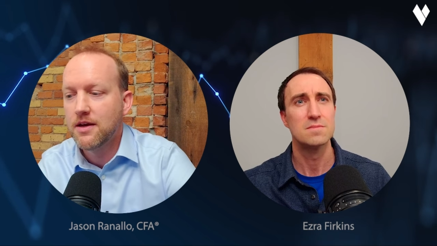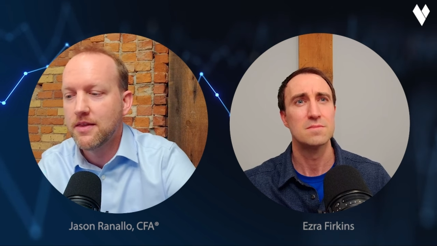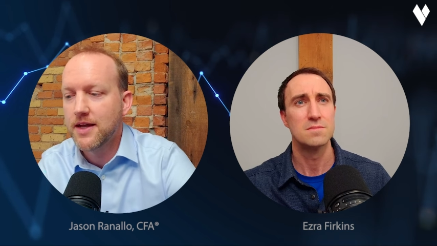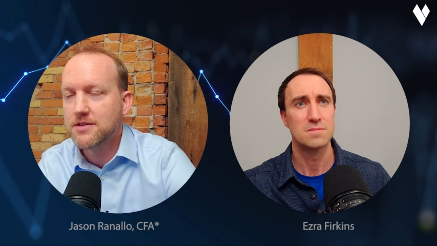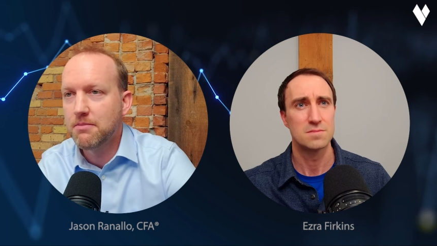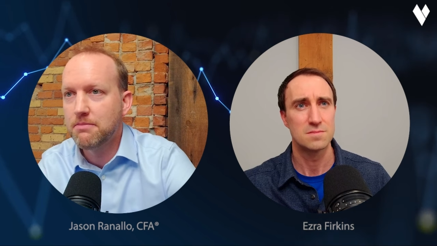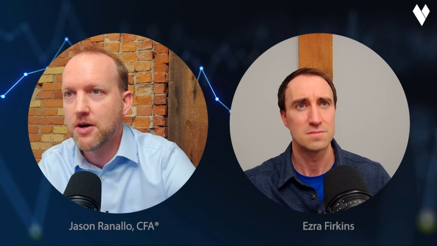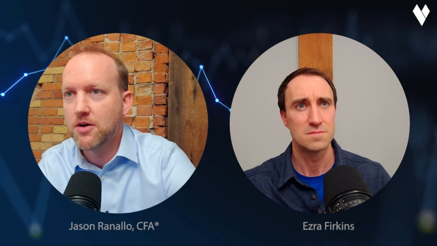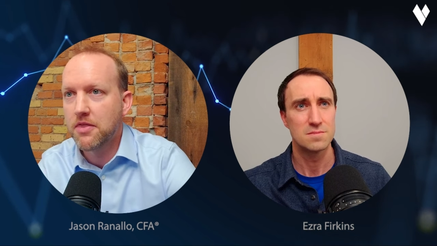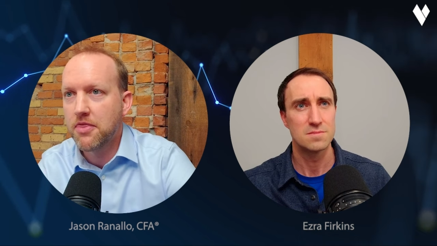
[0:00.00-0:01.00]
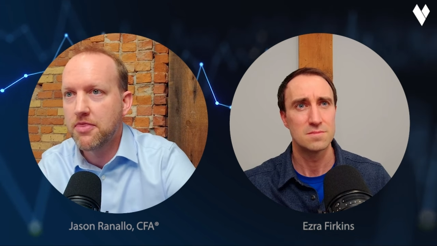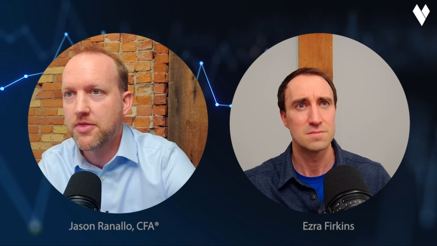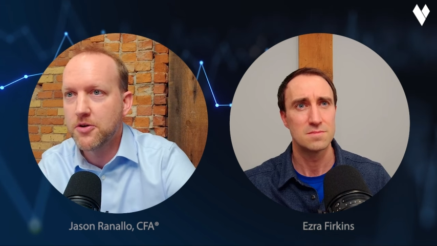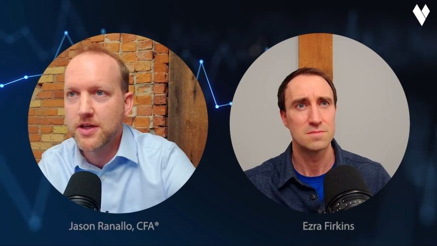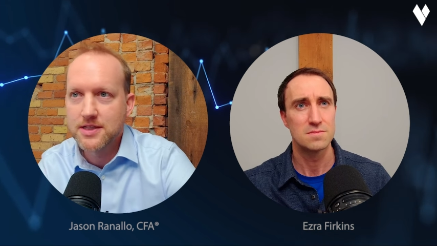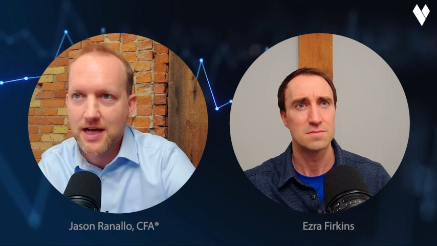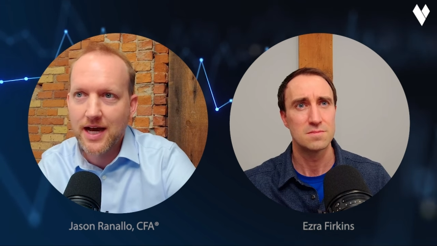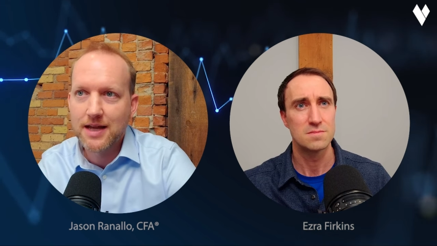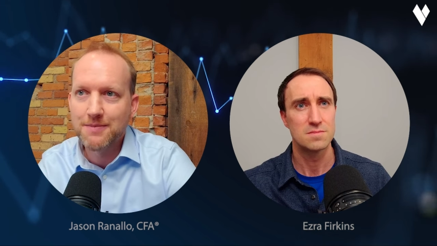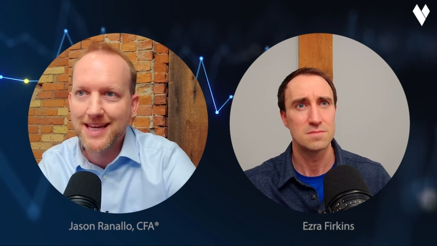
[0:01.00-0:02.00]
Speaker 1: That's about a 30
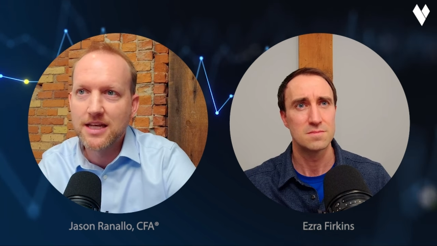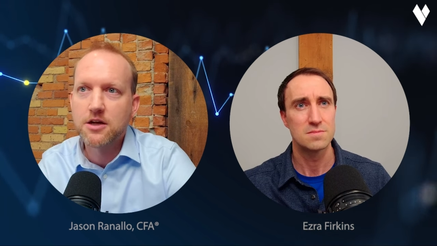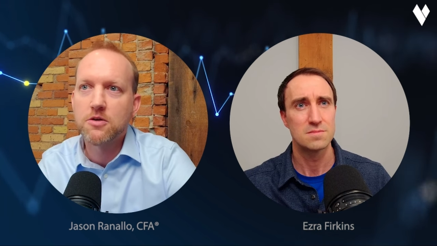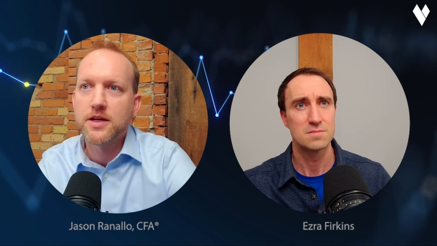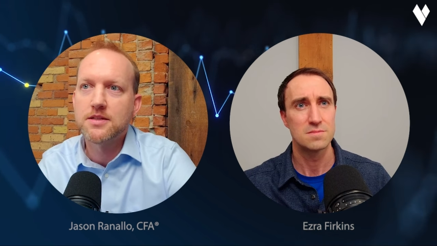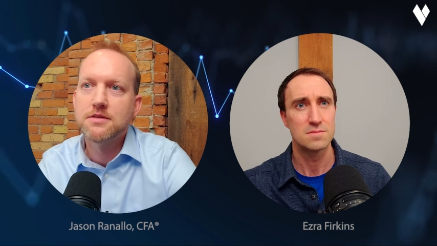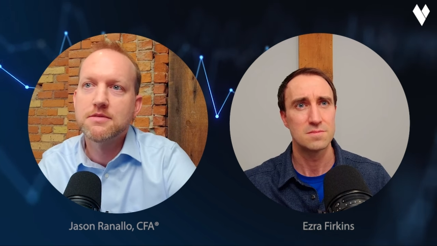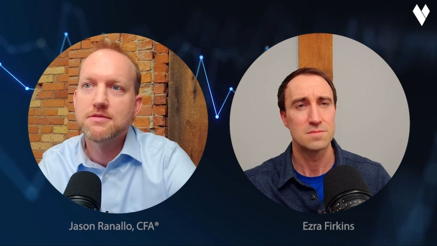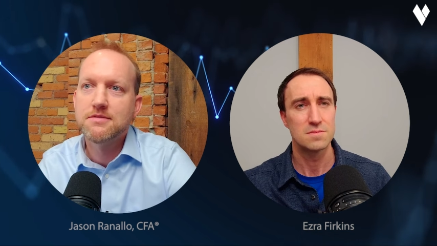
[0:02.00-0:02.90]
time increase